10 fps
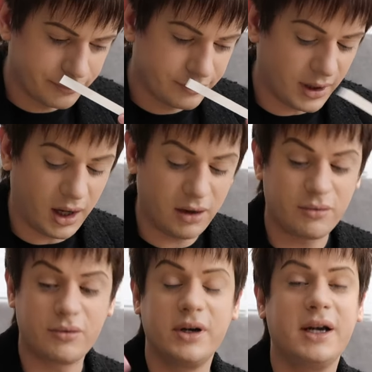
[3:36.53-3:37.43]
But I
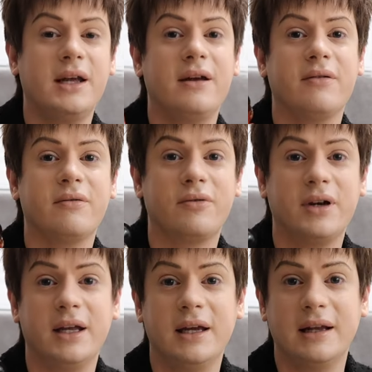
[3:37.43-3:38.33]
really,
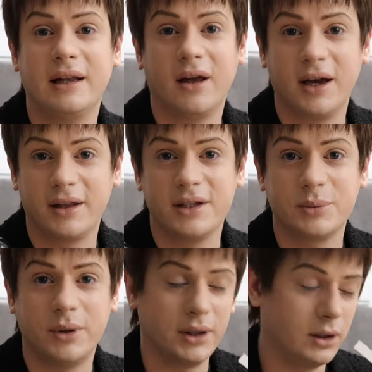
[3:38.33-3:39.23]
really like
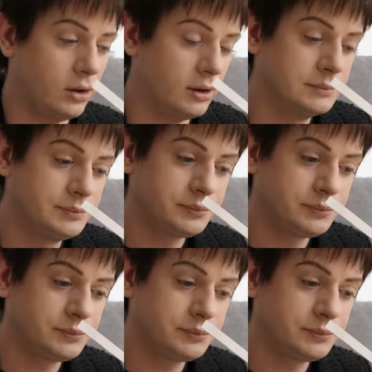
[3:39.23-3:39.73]
this one a lot.